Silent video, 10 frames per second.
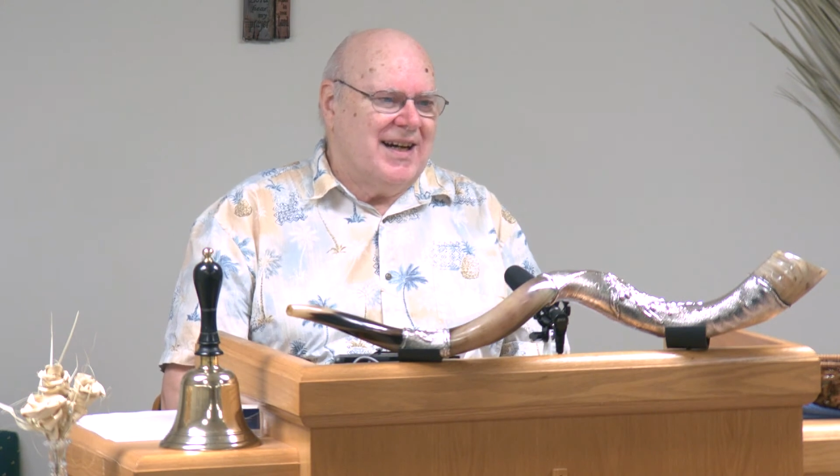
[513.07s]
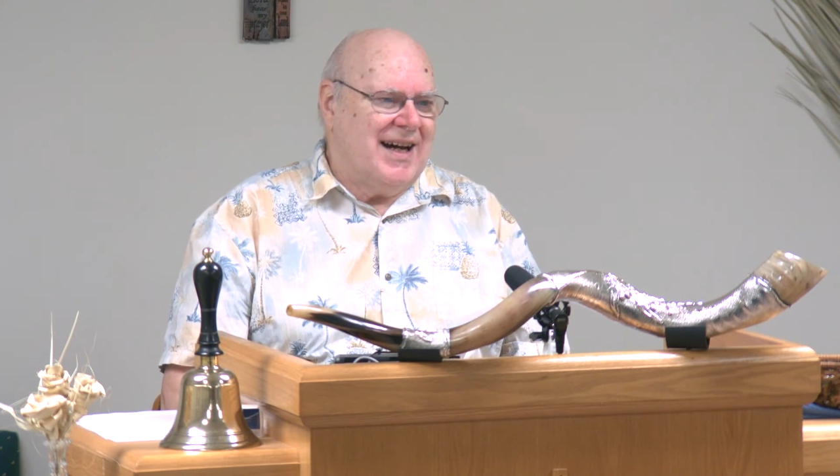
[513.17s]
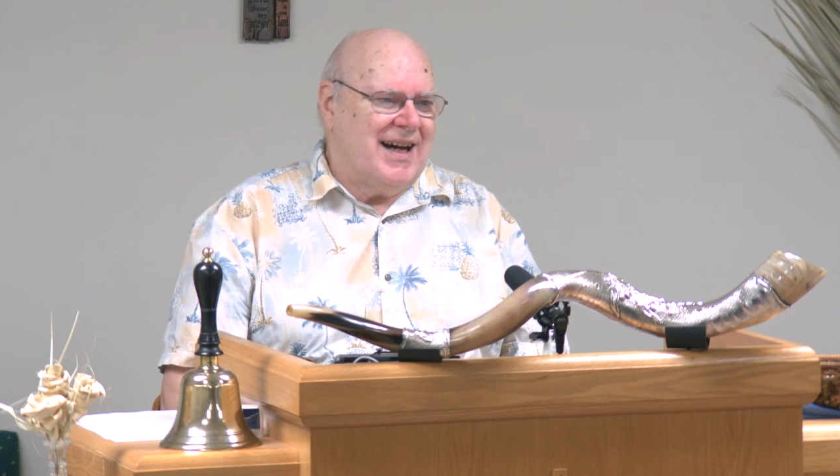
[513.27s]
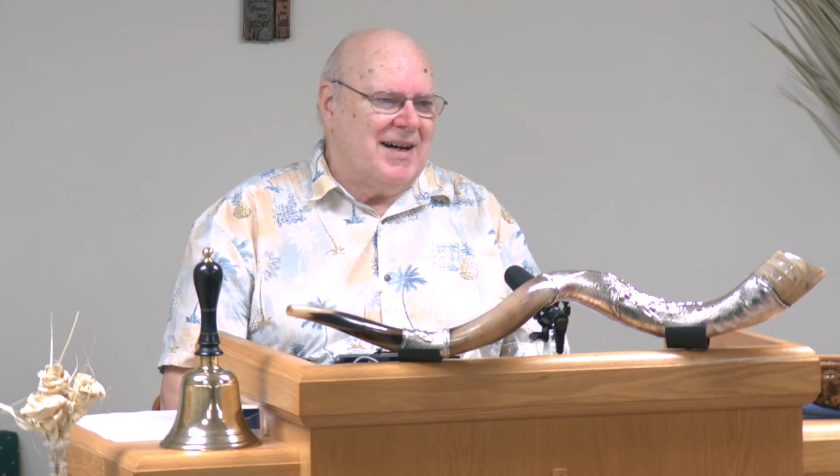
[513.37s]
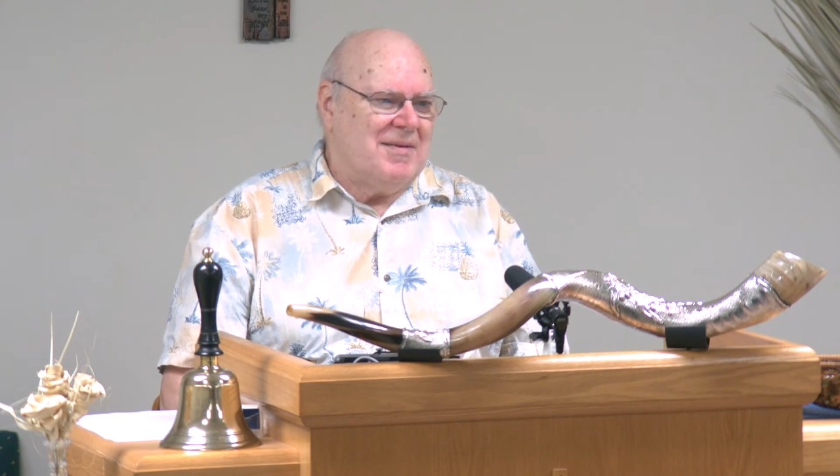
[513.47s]

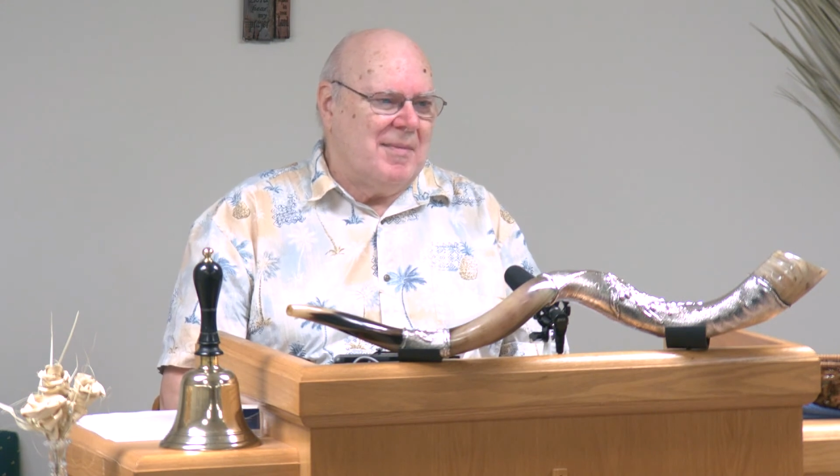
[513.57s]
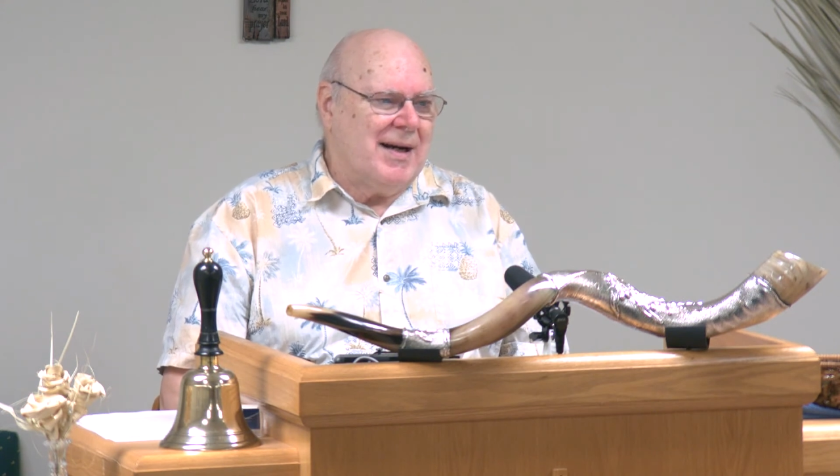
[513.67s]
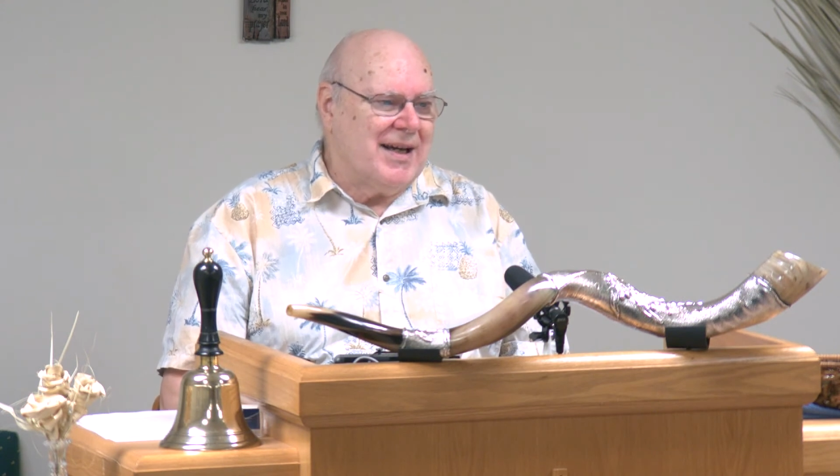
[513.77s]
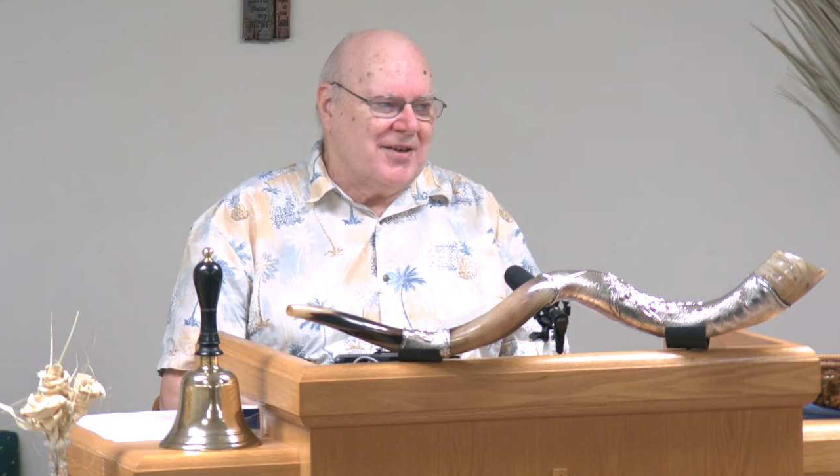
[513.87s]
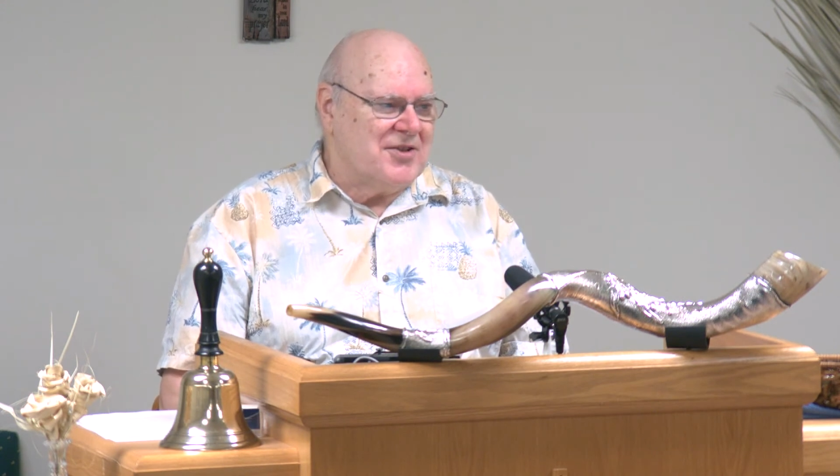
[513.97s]
uh,
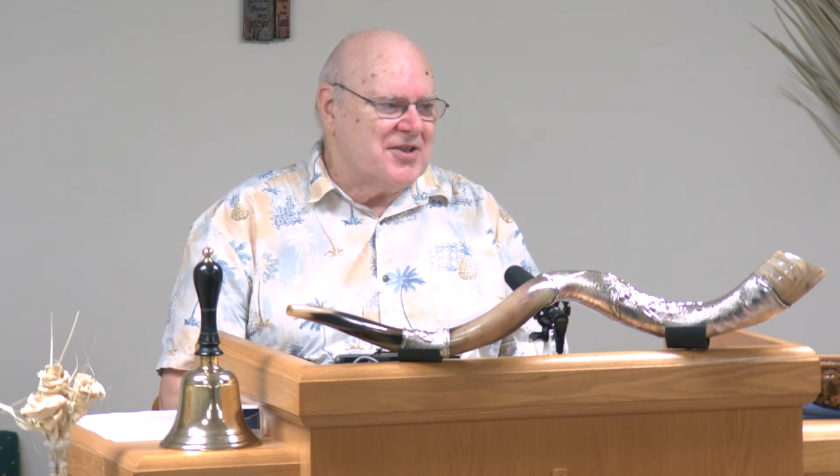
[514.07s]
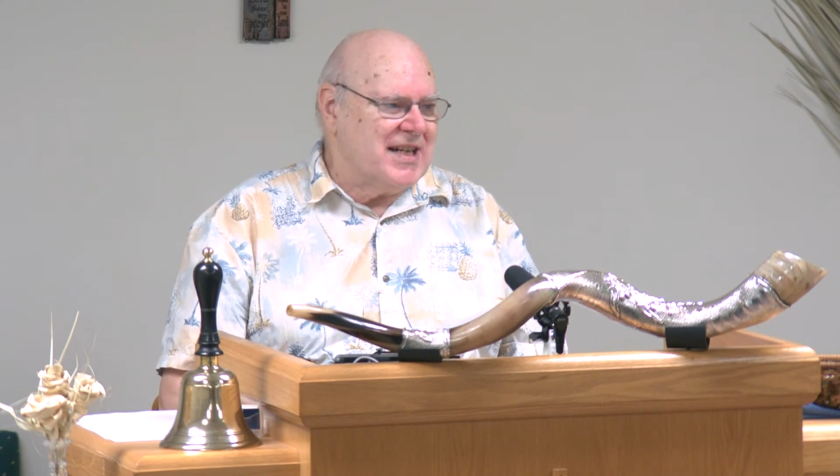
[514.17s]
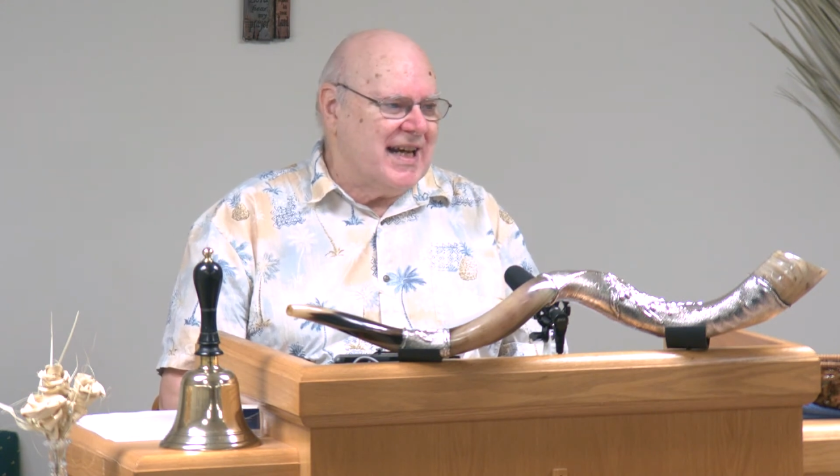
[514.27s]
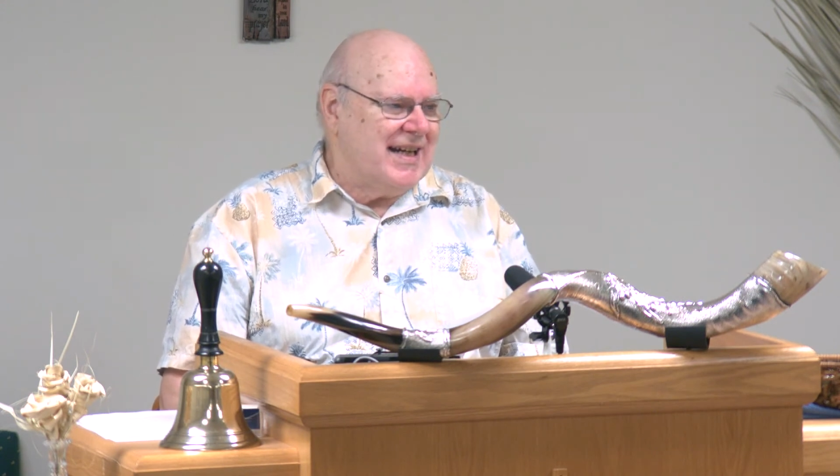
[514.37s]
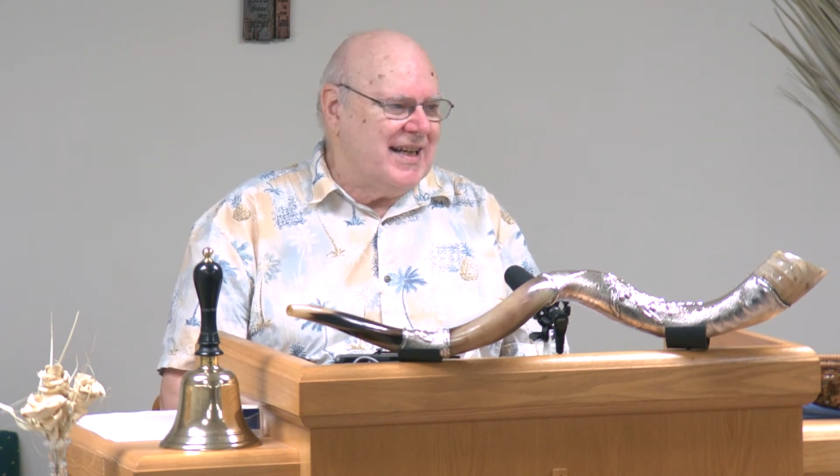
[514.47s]
my
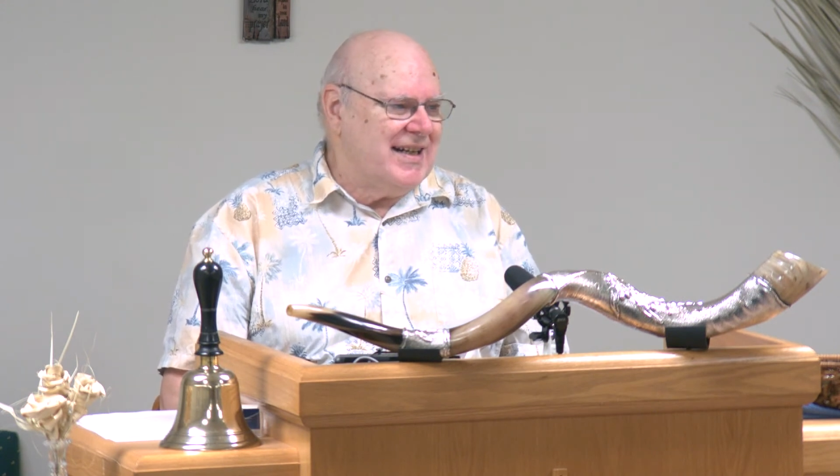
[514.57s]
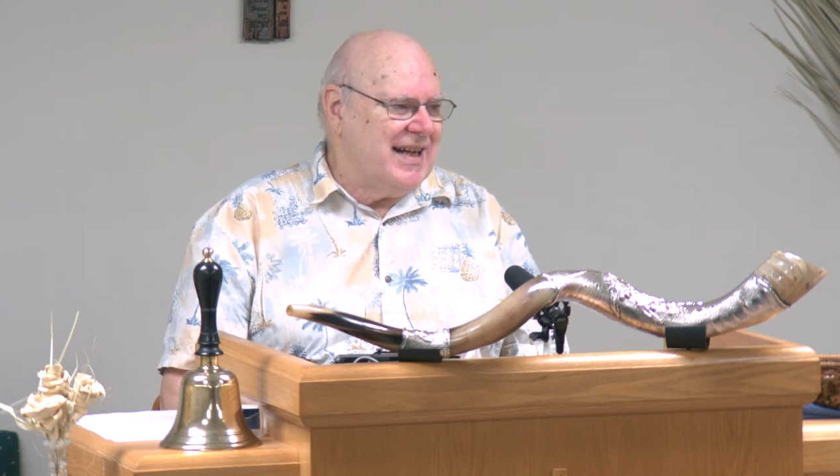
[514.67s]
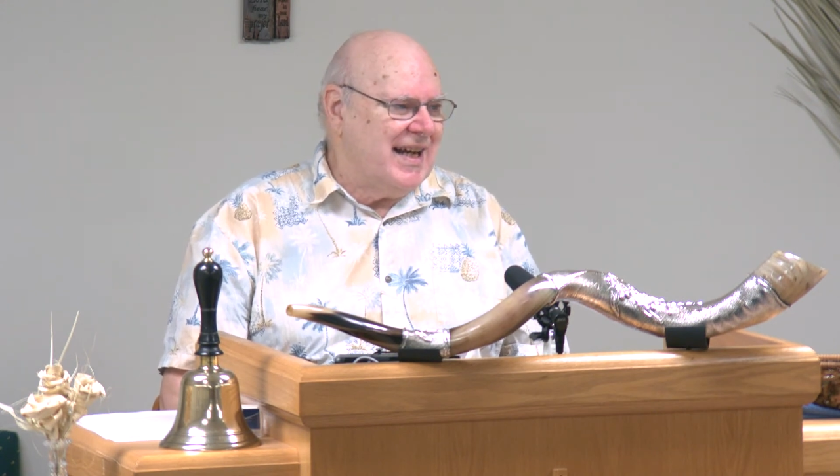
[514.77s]
understanding,